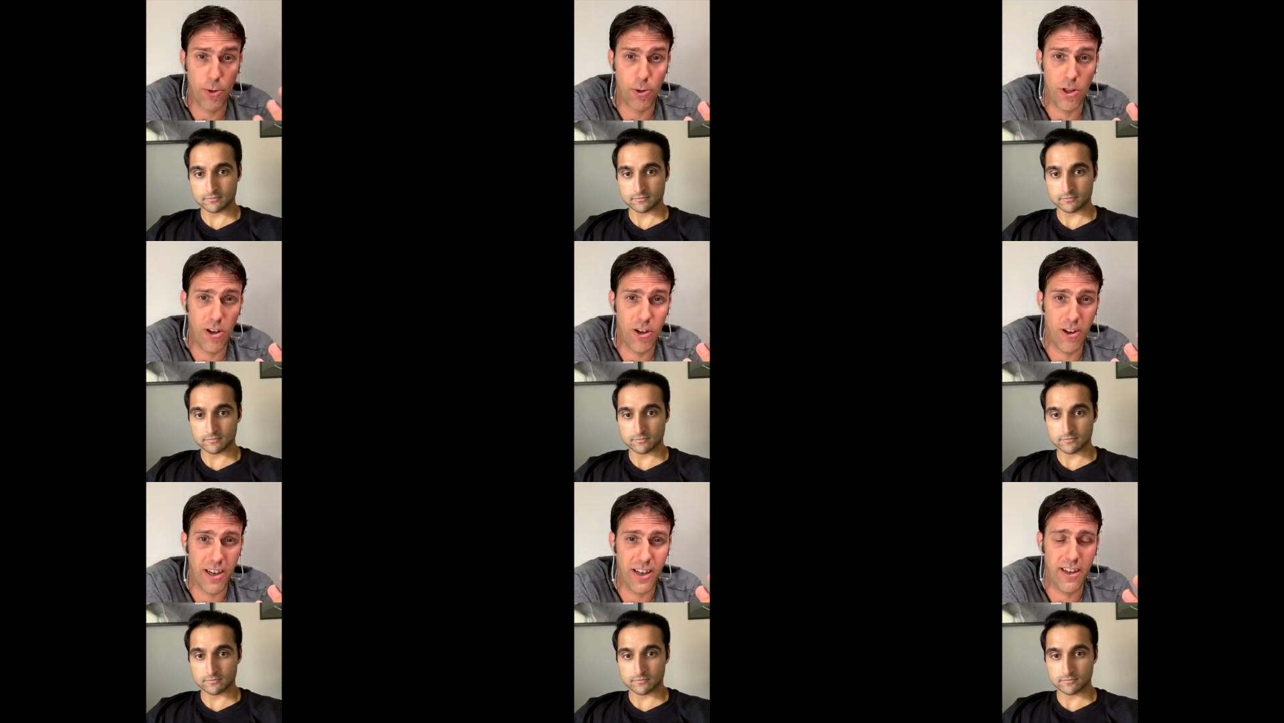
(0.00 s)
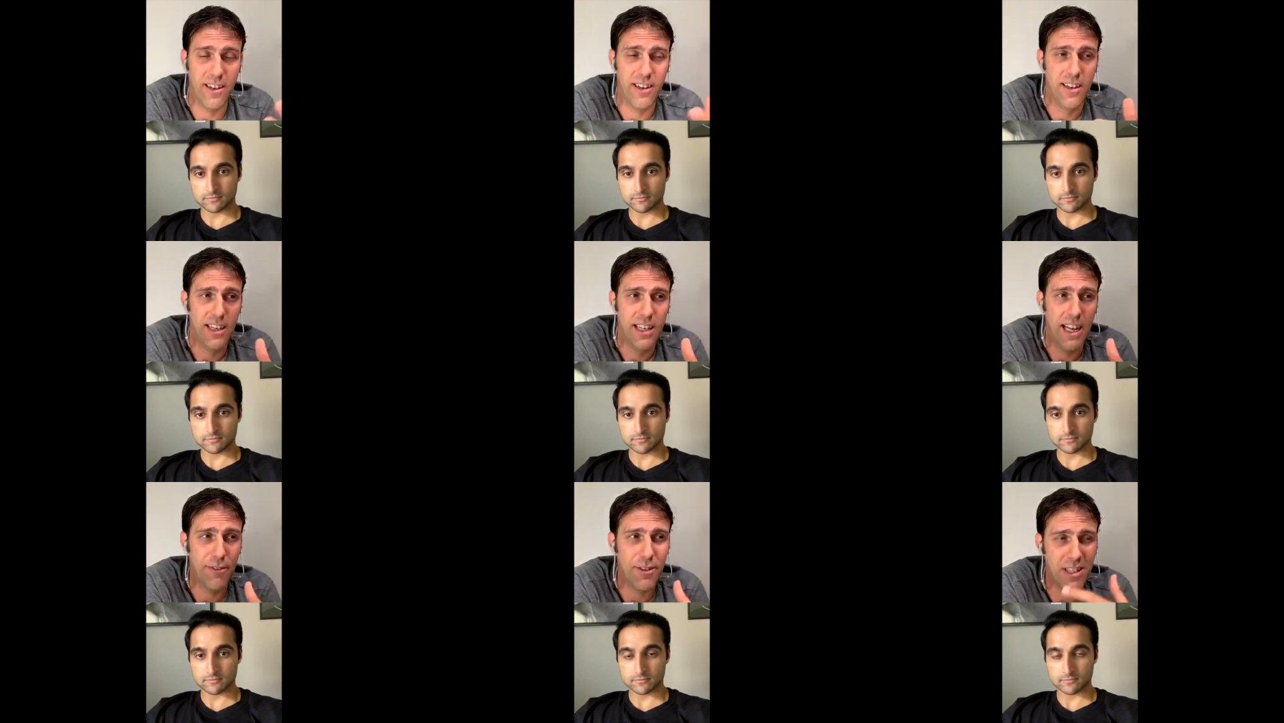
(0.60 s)
Speaker 1: for so long and
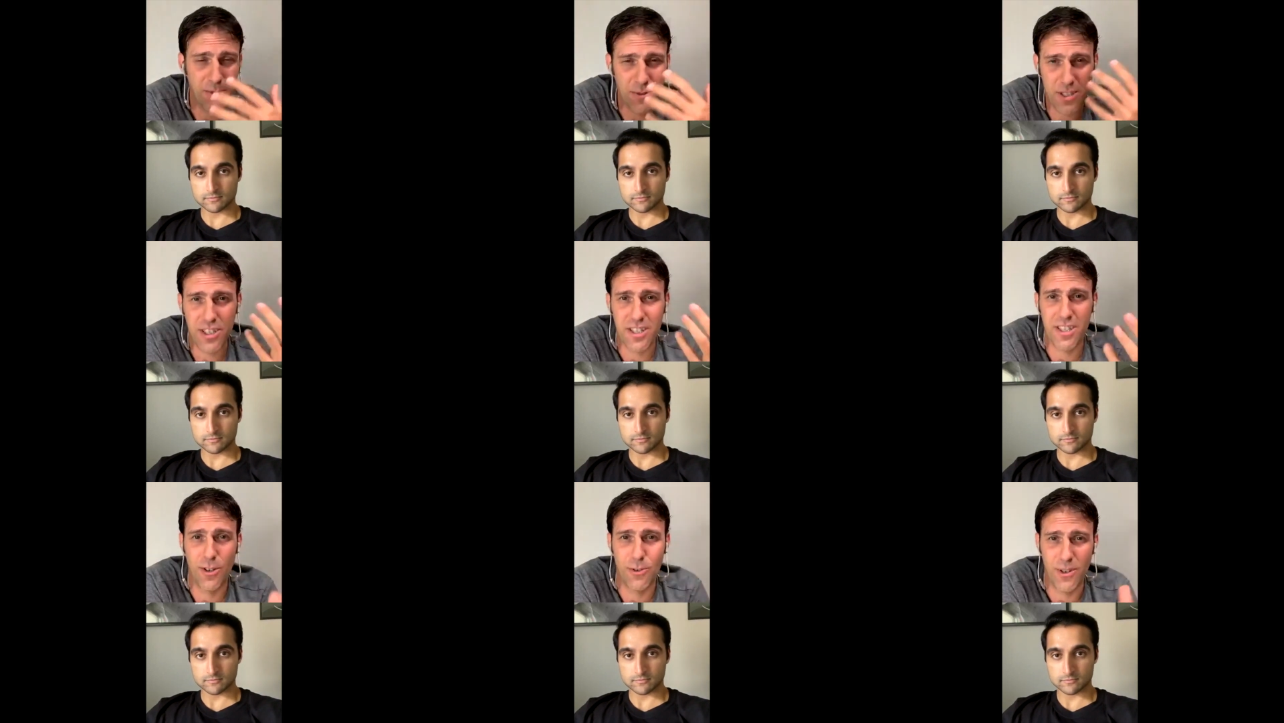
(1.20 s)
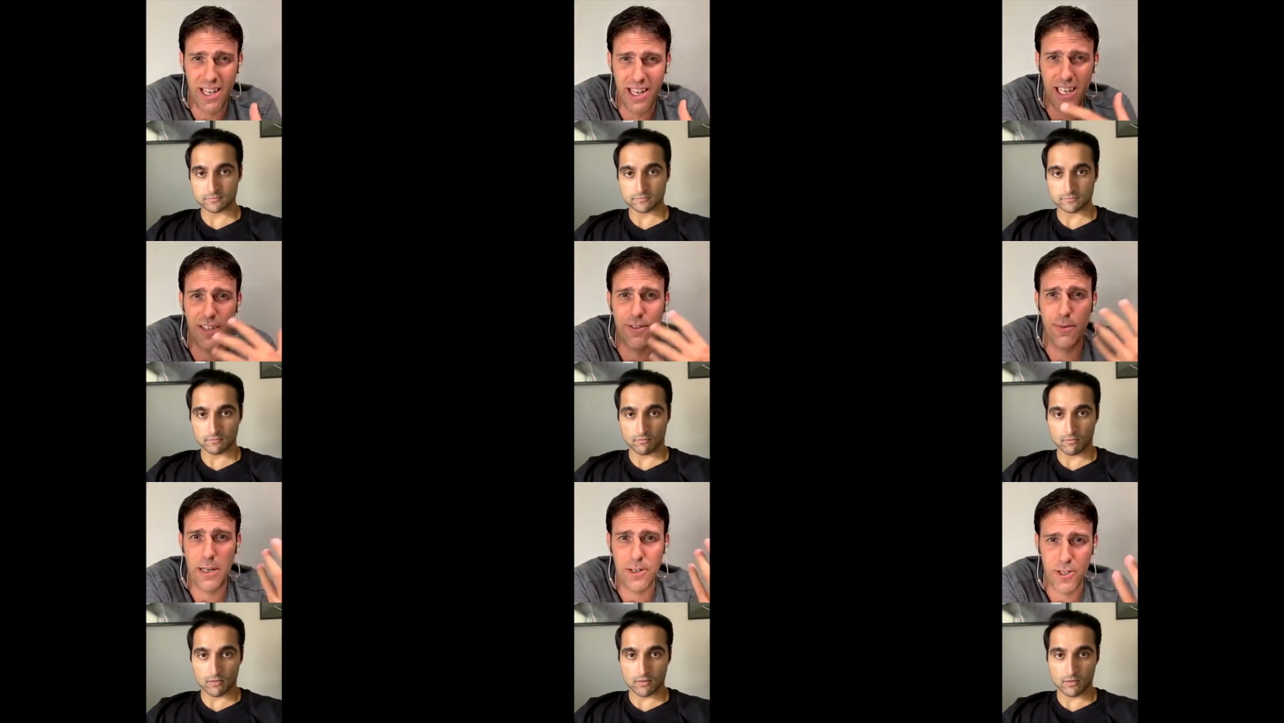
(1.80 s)
everything was just so
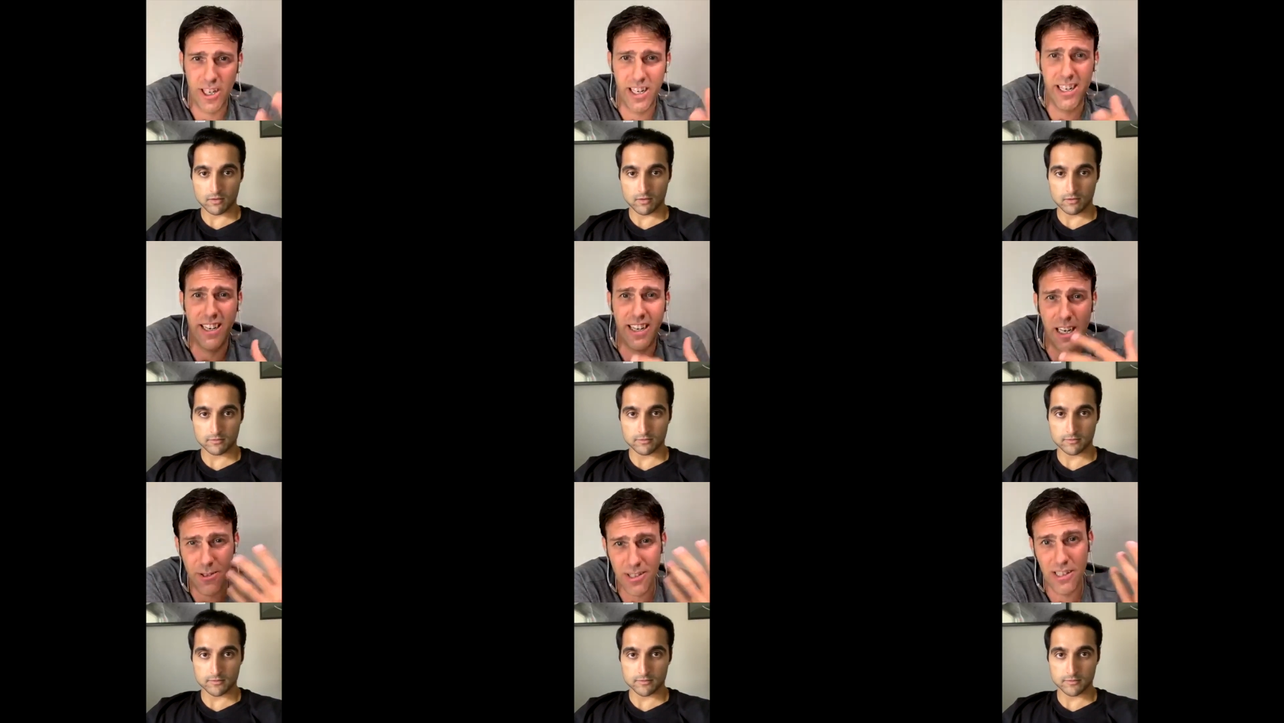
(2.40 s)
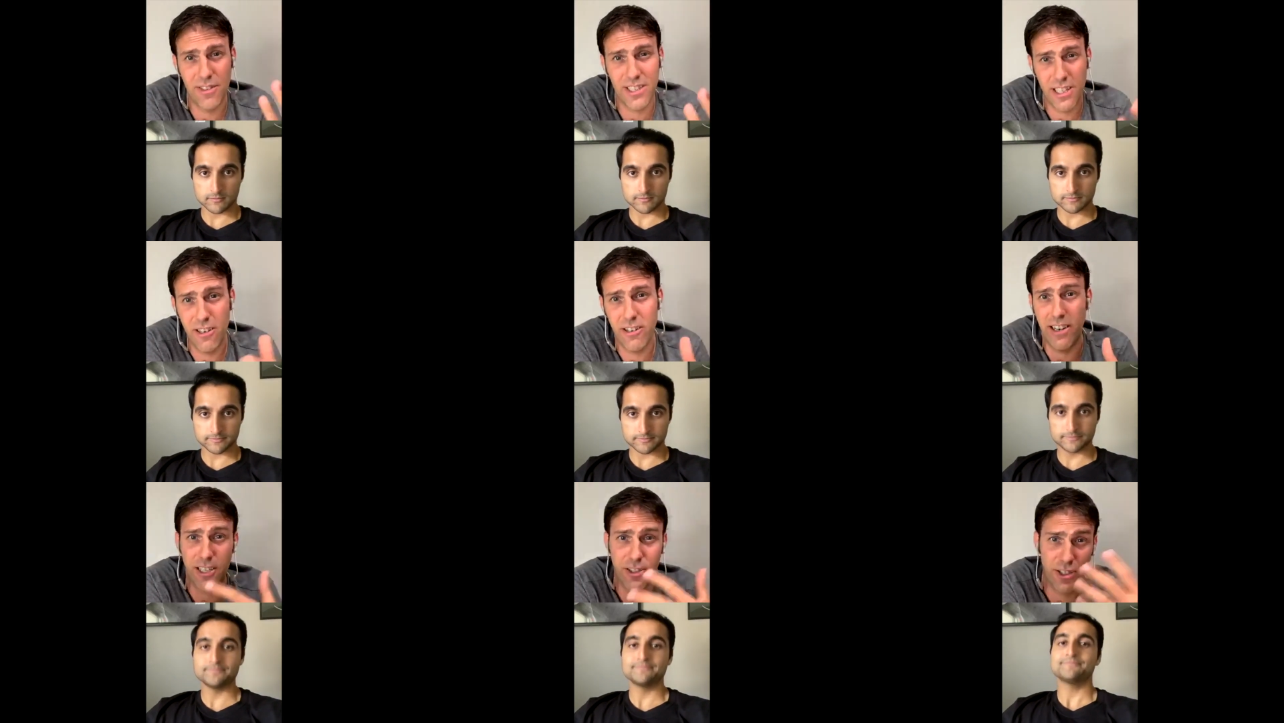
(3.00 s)
negative about China. And I was living
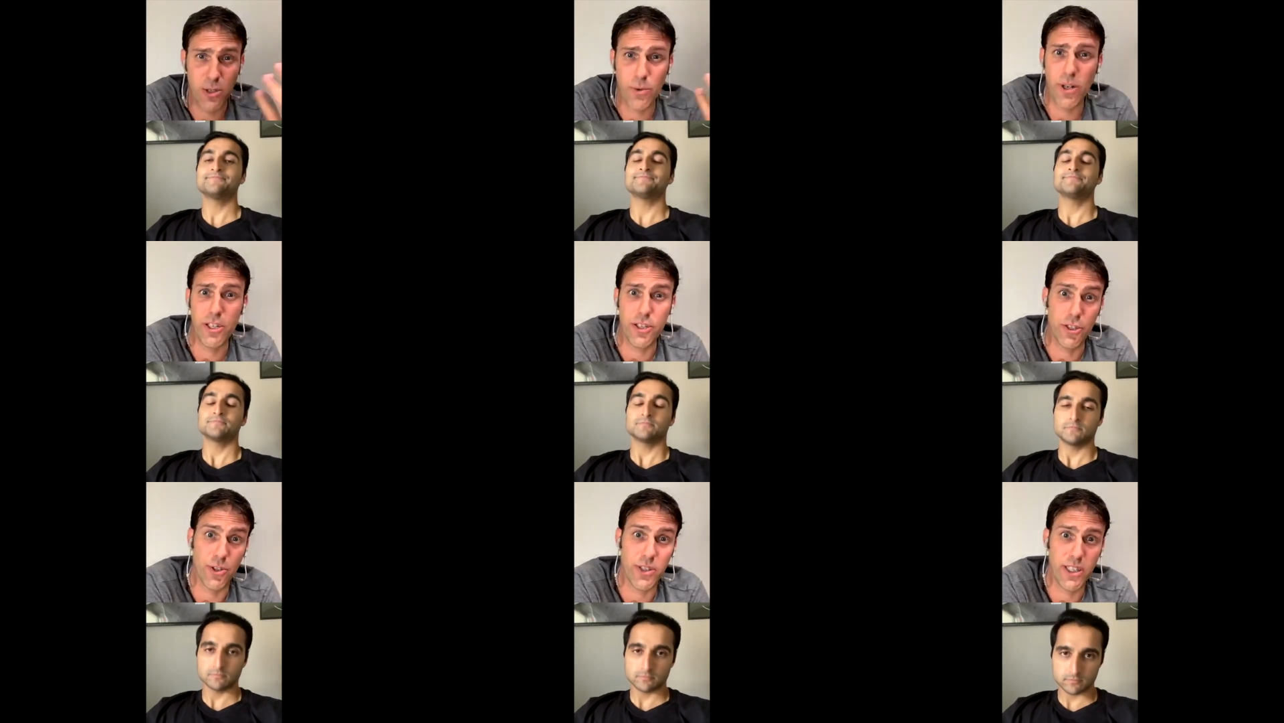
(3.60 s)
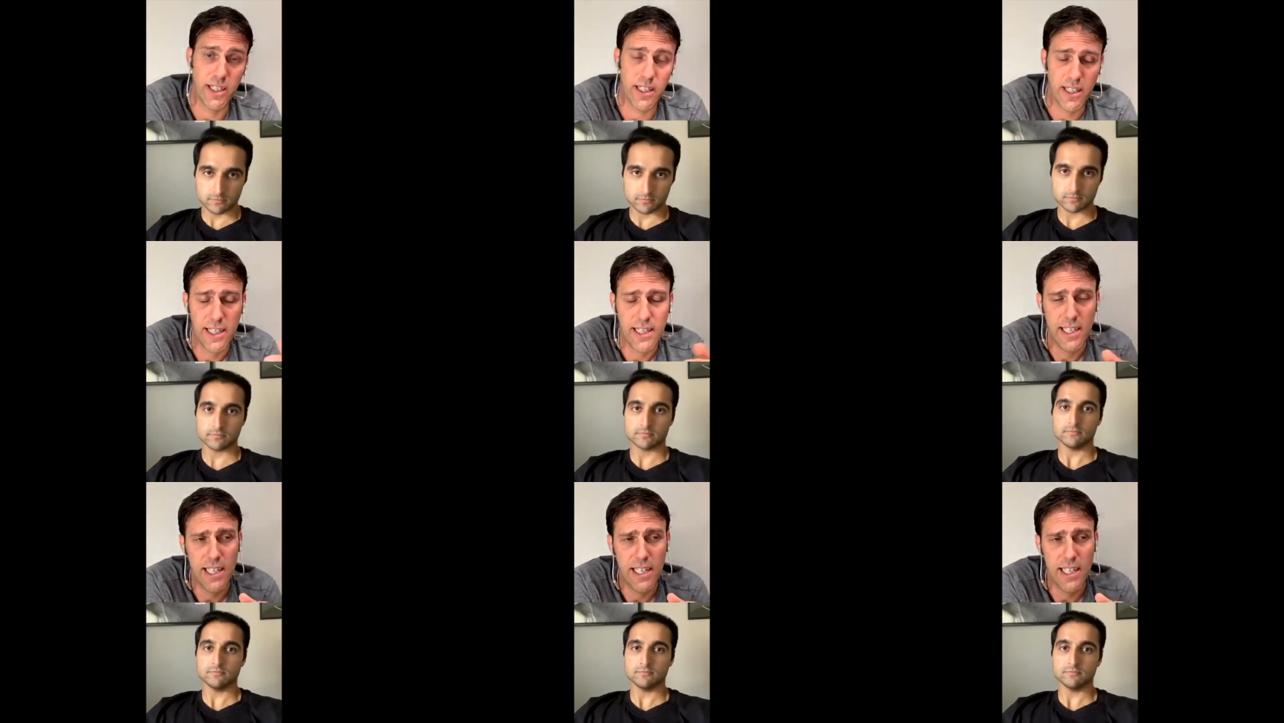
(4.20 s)
there and actually quite enjoying it.